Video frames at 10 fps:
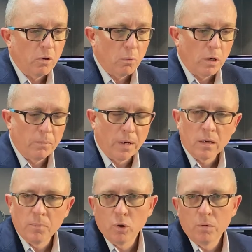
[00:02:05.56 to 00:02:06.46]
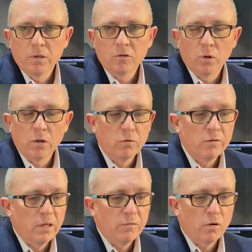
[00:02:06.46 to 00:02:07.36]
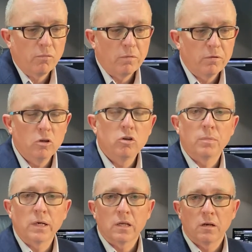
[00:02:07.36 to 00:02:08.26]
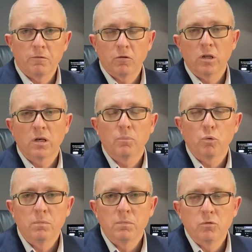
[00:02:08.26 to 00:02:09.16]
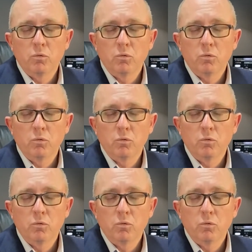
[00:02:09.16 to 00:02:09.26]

when you make appointments with the receiver of revenue to make telephonic appointments.